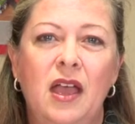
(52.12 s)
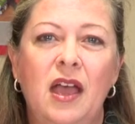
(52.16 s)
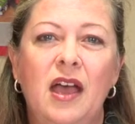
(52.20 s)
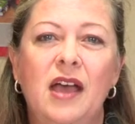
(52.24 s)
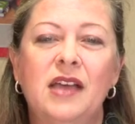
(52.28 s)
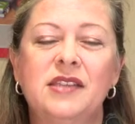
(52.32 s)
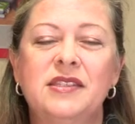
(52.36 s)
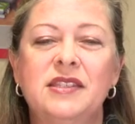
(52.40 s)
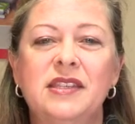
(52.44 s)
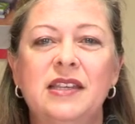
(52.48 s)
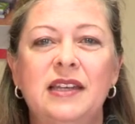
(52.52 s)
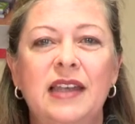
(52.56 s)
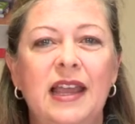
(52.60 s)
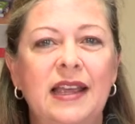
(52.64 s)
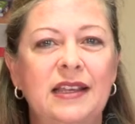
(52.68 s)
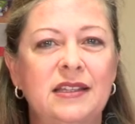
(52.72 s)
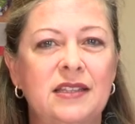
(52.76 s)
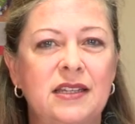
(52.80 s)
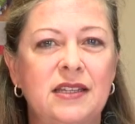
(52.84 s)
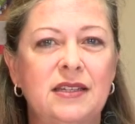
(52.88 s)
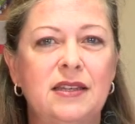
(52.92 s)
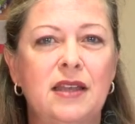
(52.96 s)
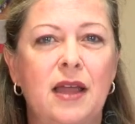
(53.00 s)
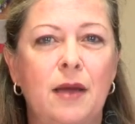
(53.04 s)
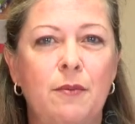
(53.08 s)
A
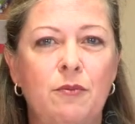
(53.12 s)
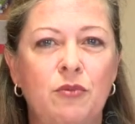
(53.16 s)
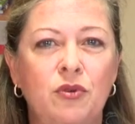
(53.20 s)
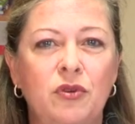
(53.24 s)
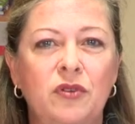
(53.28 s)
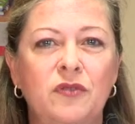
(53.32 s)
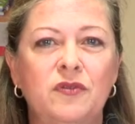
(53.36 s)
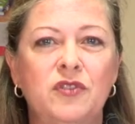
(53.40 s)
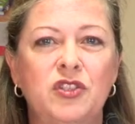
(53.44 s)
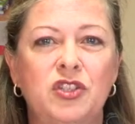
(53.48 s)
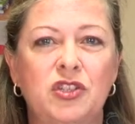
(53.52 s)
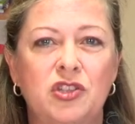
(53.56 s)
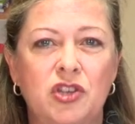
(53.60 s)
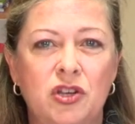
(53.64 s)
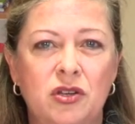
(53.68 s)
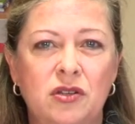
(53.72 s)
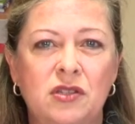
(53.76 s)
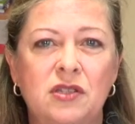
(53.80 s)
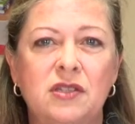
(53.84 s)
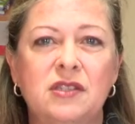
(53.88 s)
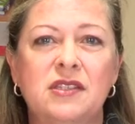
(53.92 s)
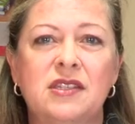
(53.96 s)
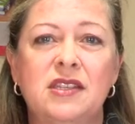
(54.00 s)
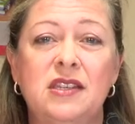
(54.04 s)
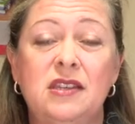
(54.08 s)
selected number of
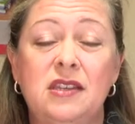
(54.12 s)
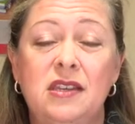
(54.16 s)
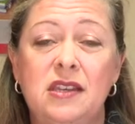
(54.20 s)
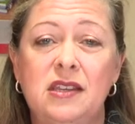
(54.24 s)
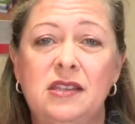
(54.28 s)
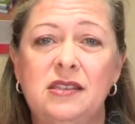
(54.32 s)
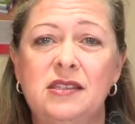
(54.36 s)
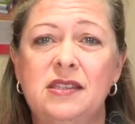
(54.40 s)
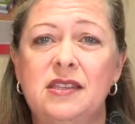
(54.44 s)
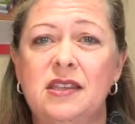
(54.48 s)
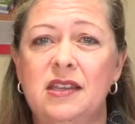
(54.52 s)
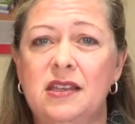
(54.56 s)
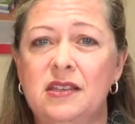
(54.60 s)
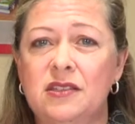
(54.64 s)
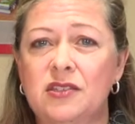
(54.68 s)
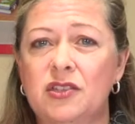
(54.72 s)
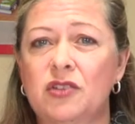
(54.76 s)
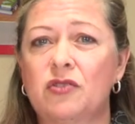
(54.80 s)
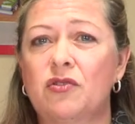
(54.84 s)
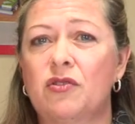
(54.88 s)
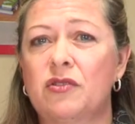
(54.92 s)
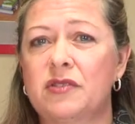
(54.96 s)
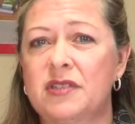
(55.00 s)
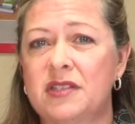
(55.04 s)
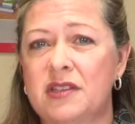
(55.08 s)
students in Year 6
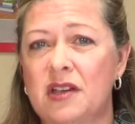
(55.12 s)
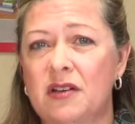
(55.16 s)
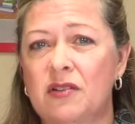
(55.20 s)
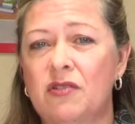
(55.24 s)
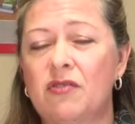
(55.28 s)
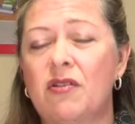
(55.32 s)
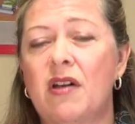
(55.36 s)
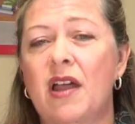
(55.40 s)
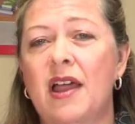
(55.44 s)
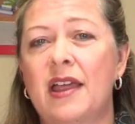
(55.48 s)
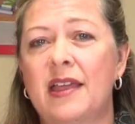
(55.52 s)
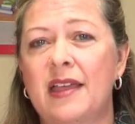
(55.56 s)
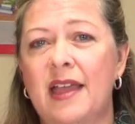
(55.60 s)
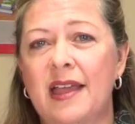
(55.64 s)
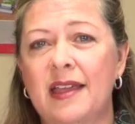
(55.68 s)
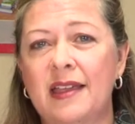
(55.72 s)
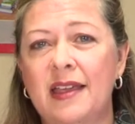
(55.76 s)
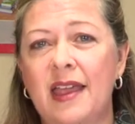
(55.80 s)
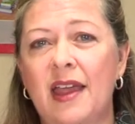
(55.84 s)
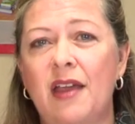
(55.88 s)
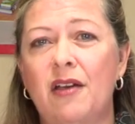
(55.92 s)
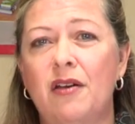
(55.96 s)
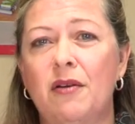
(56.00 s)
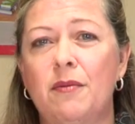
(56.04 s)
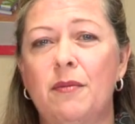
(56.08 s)
across Duncraig and
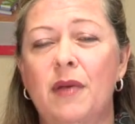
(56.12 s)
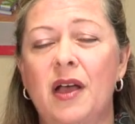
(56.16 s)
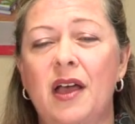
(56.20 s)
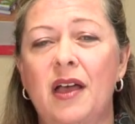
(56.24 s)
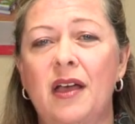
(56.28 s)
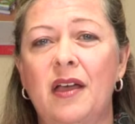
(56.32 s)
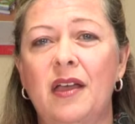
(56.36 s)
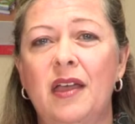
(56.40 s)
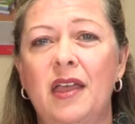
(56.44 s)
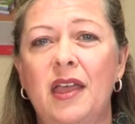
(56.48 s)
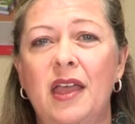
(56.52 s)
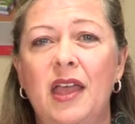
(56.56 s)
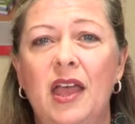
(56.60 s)
Carramar